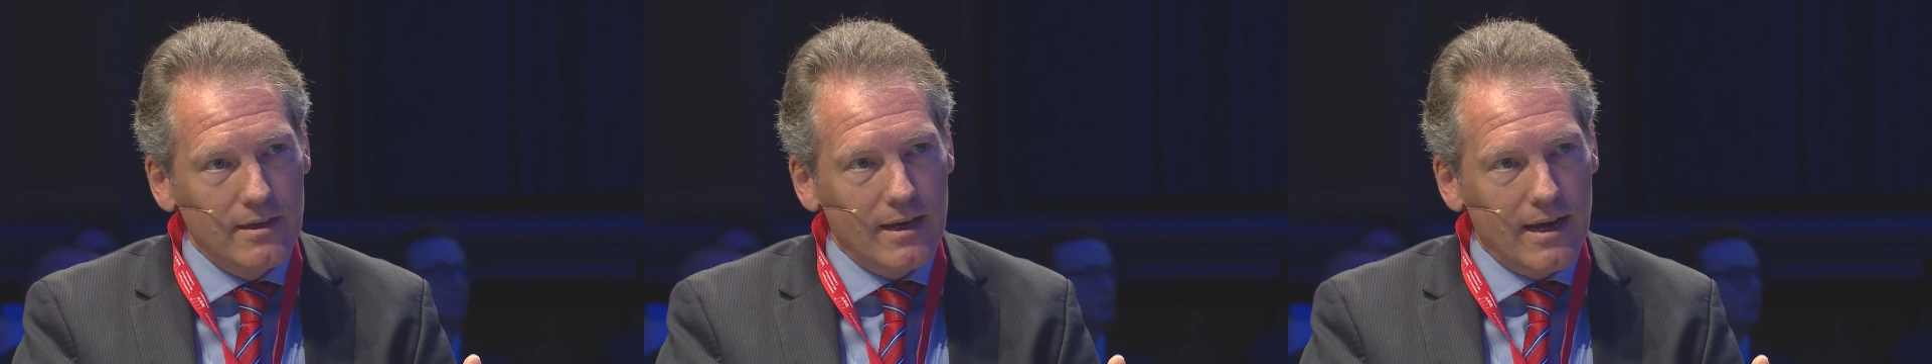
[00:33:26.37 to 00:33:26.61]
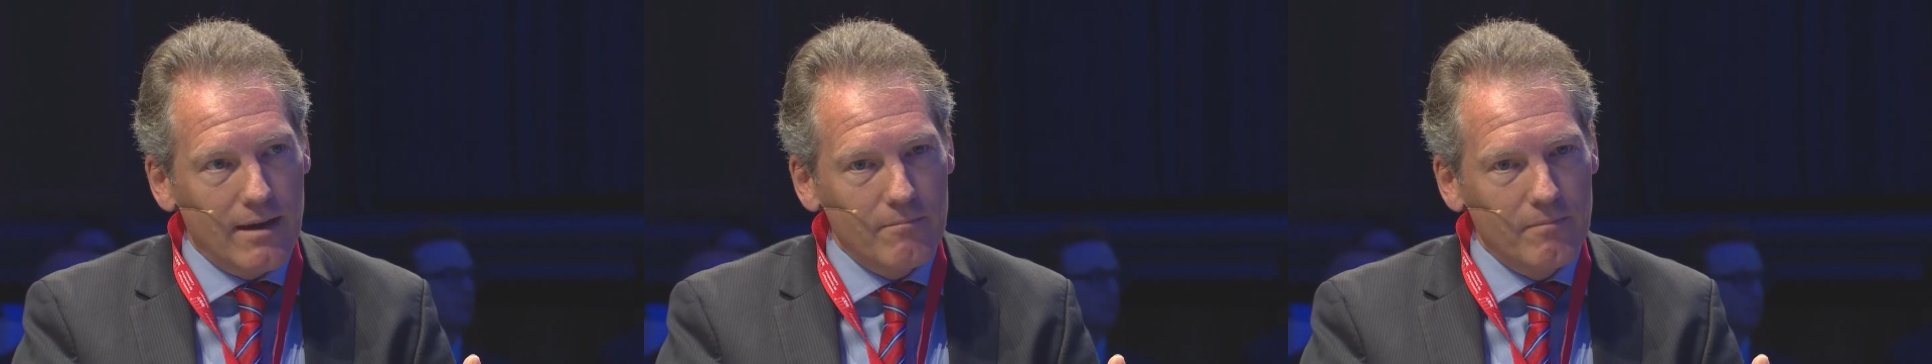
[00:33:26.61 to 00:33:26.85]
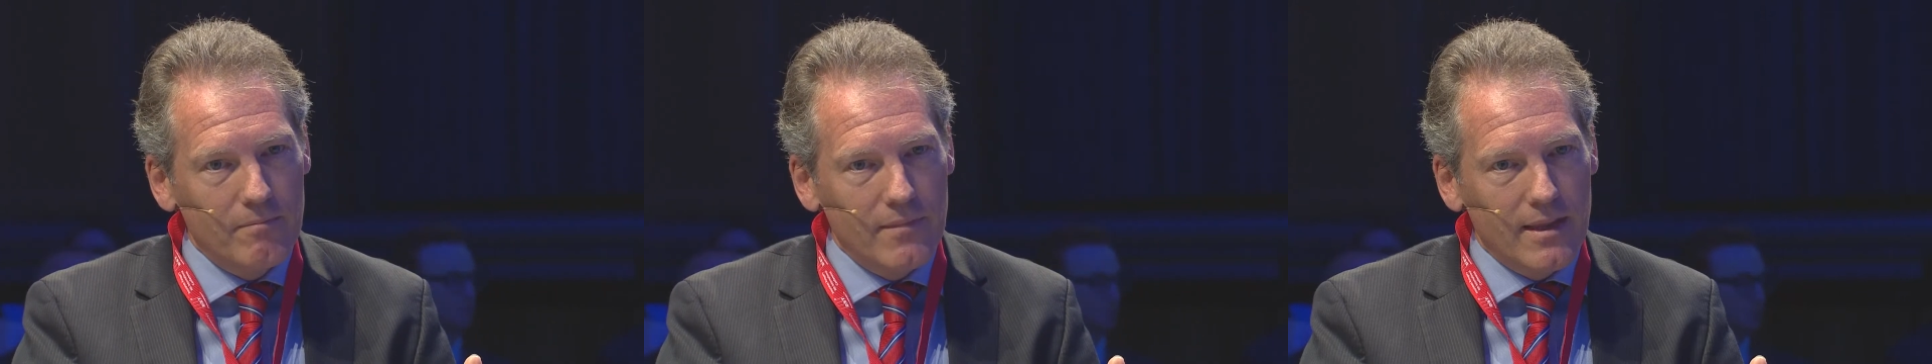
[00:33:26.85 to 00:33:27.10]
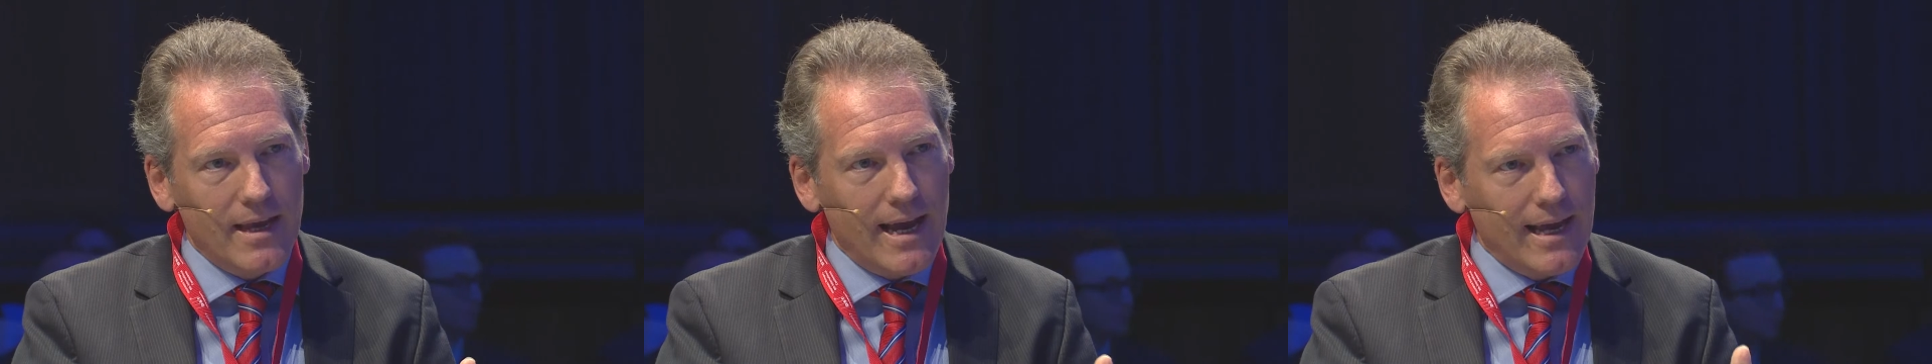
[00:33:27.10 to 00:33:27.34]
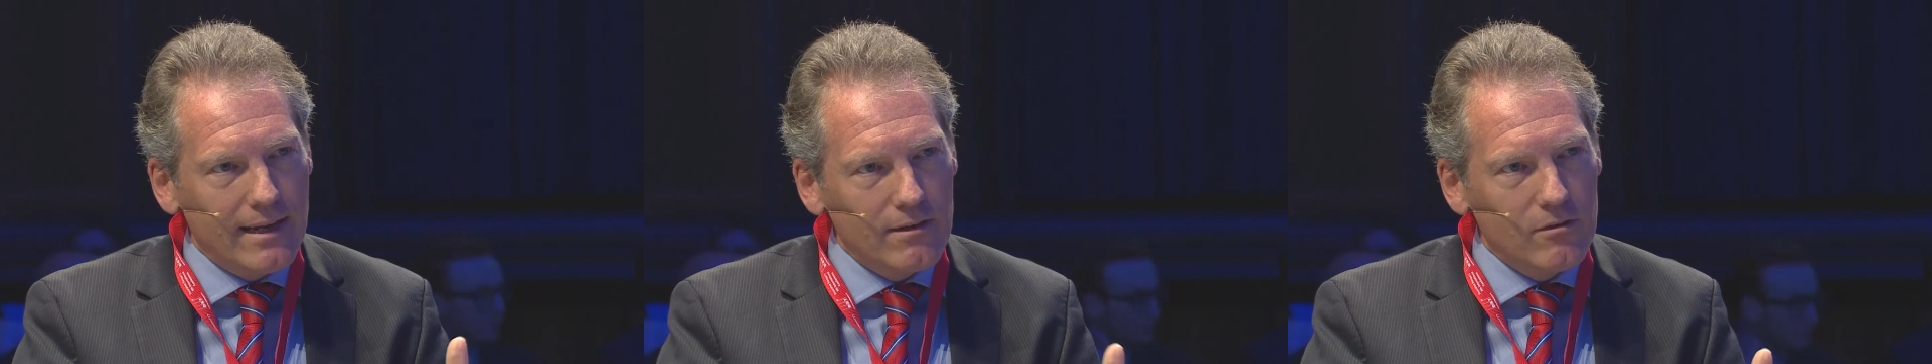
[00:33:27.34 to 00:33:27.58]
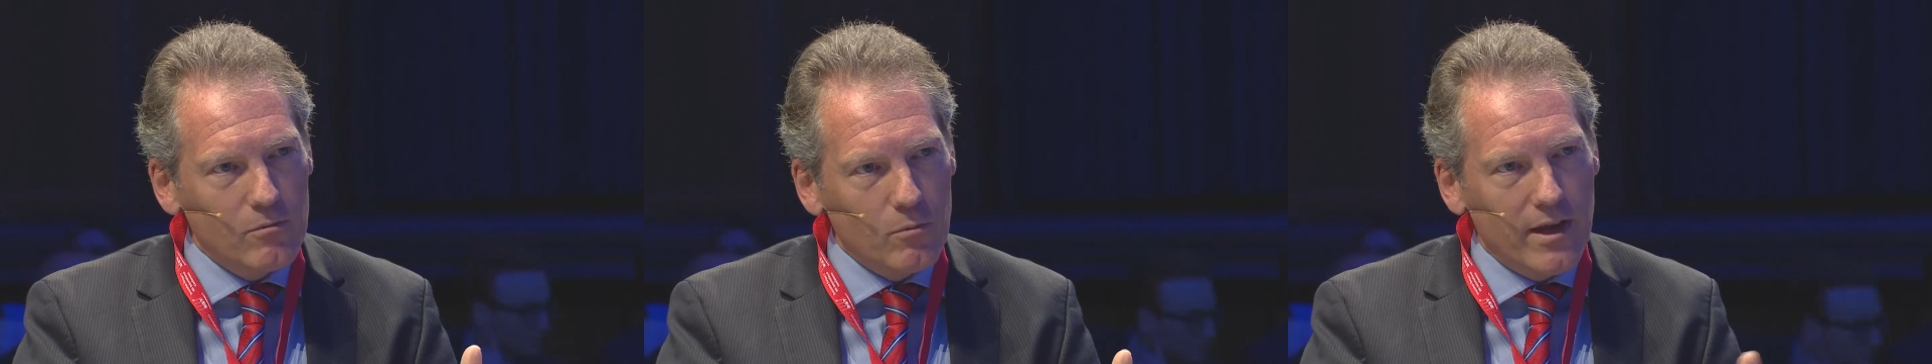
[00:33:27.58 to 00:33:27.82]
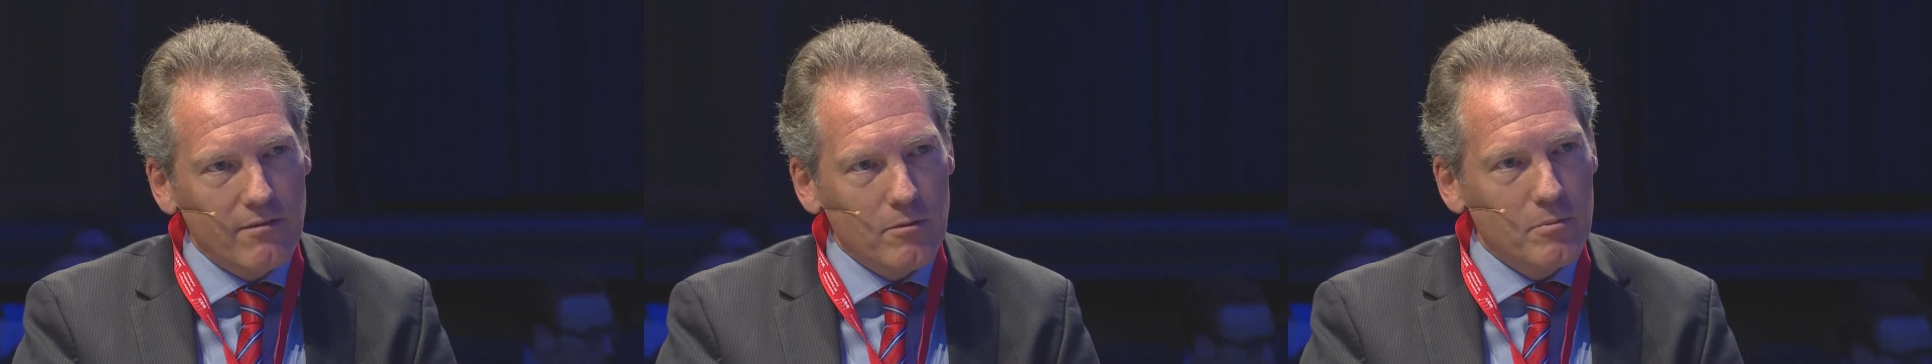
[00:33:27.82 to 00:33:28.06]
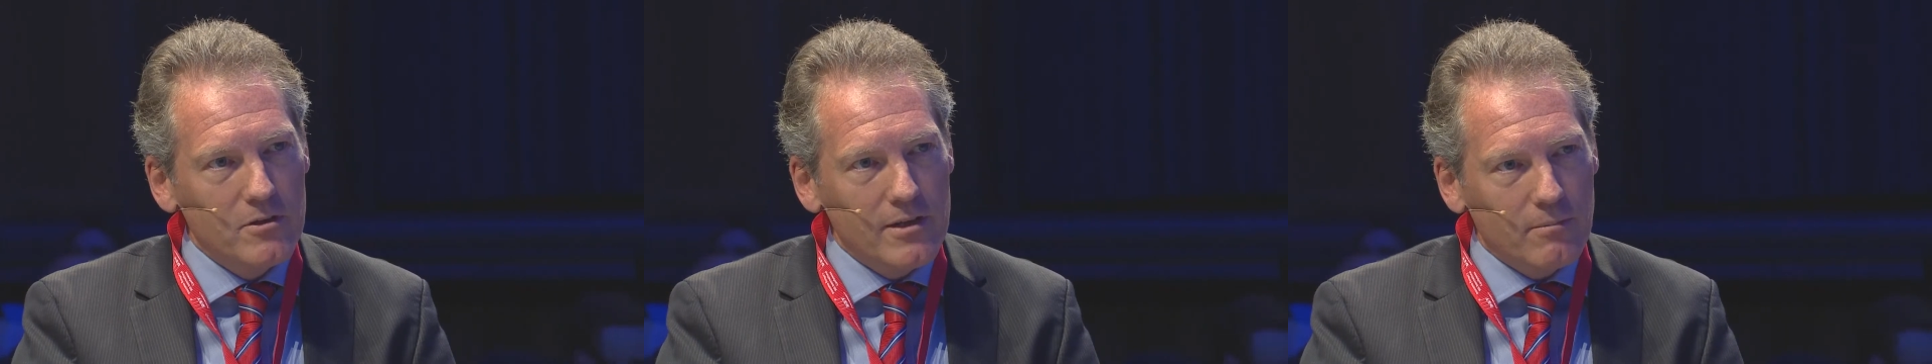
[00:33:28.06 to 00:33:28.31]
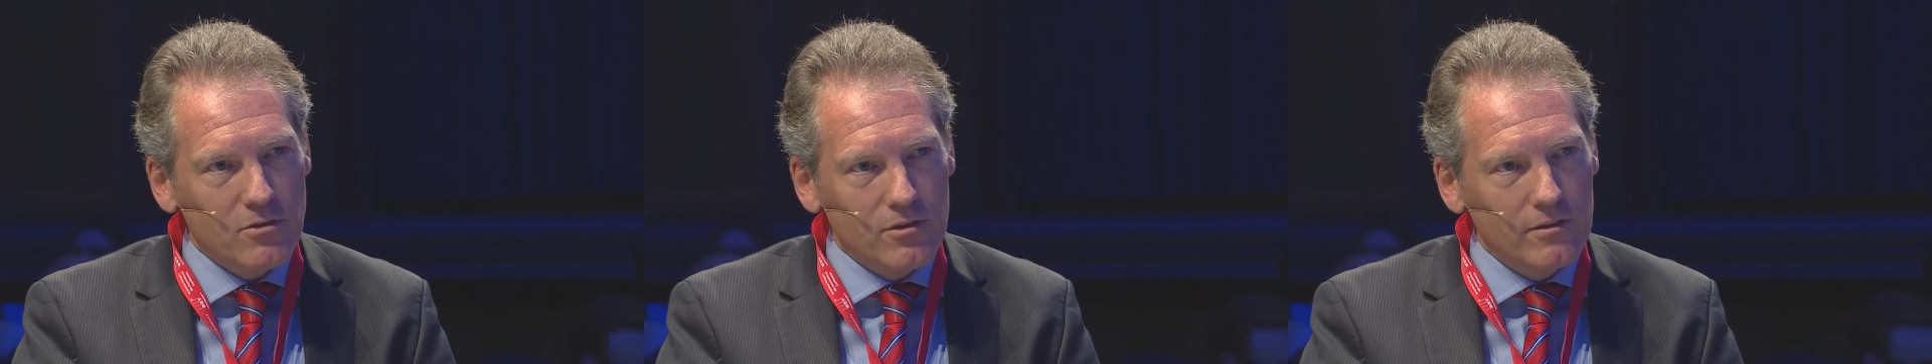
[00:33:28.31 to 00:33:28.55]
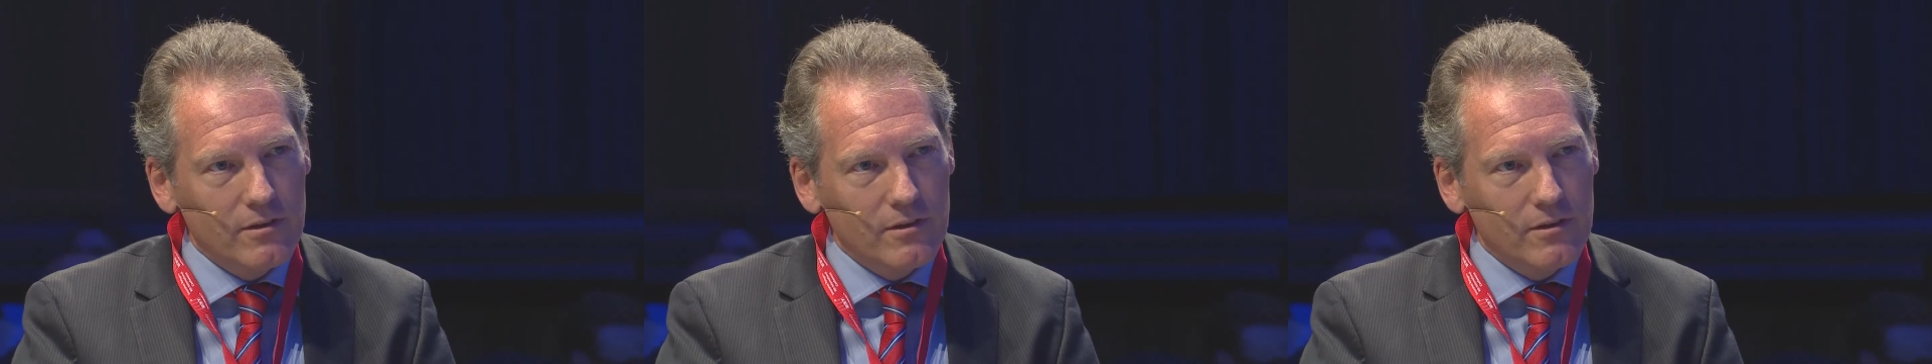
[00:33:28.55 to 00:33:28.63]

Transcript: And we have a perception